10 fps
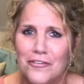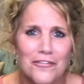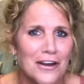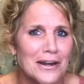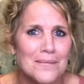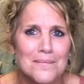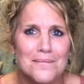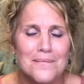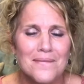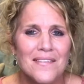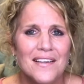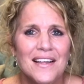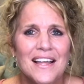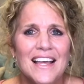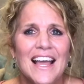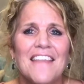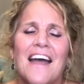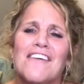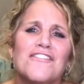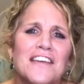freedom. And
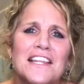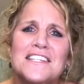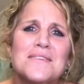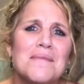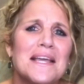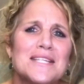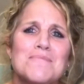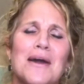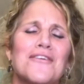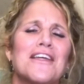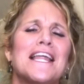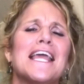that feeling to me is better than